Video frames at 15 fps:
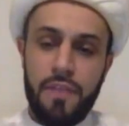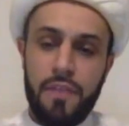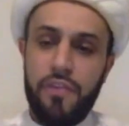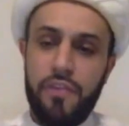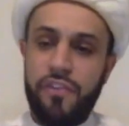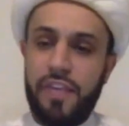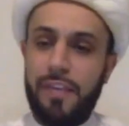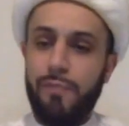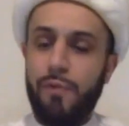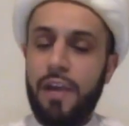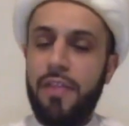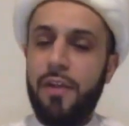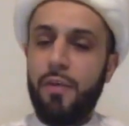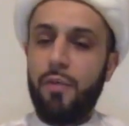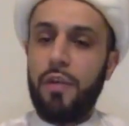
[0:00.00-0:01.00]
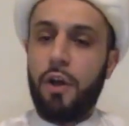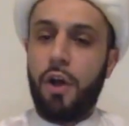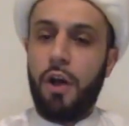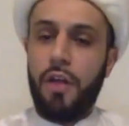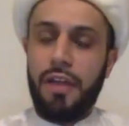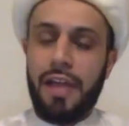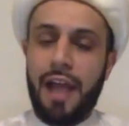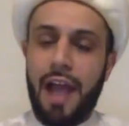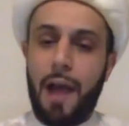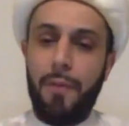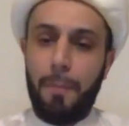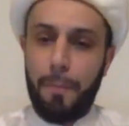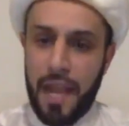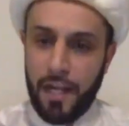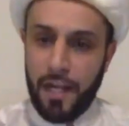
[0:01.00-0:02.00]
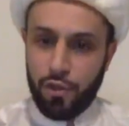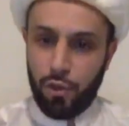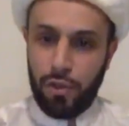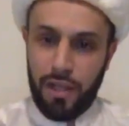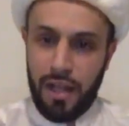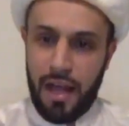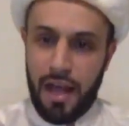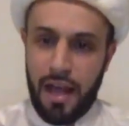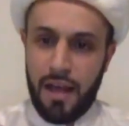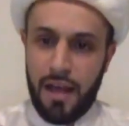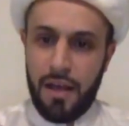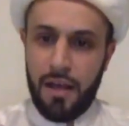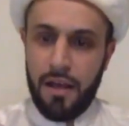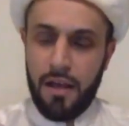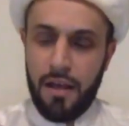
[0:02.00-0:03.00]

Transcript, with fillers: In the same way that we call the Kaaba Baytullah,